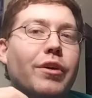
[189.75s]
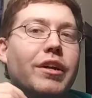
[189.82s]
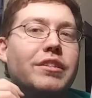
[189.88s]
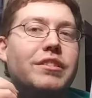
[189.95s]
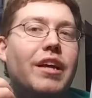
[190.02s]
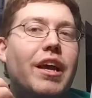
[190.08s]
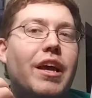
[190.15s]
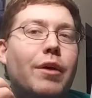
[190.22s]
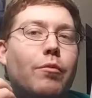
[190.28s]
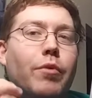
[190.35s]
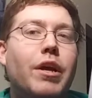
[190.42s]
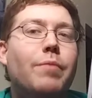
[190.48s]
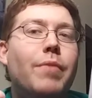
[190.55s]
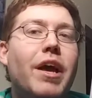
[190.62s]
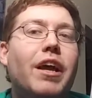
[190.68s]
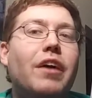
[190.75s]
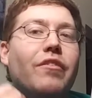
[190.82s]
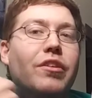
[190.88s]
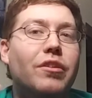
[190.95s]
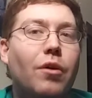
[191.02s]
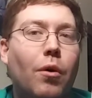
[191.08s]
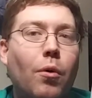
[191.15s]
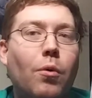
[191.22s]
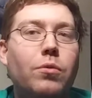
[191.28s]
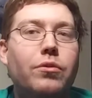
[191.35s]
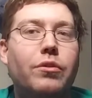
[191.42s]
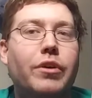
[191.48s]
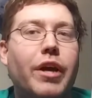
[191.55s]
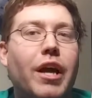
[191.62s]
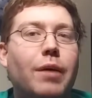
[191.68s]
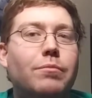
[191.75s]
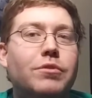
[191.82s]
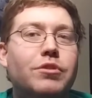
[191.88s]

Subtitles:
It's a remake of an older game,